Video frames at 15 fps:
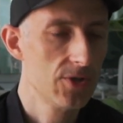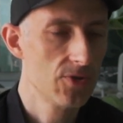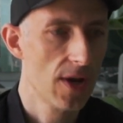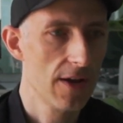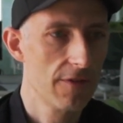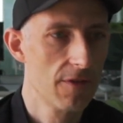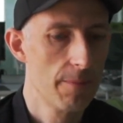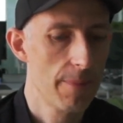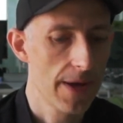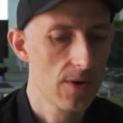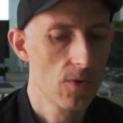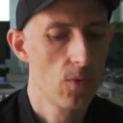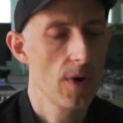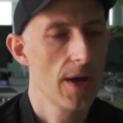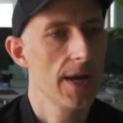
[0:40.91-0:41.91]
to have a better
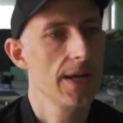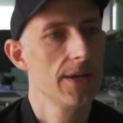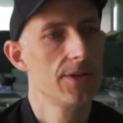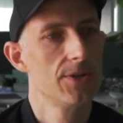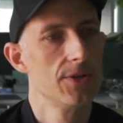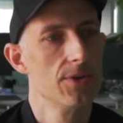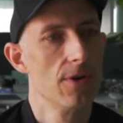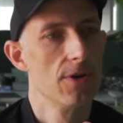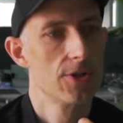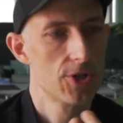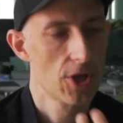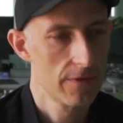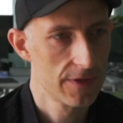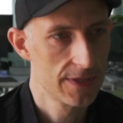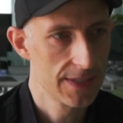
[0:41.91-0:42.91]
way to
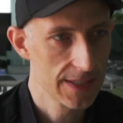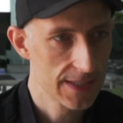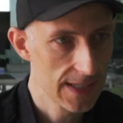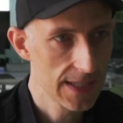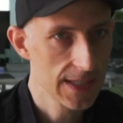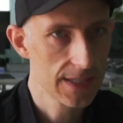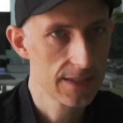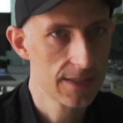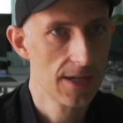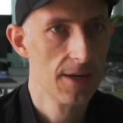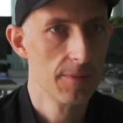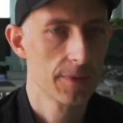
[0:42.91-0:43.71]
service these leads.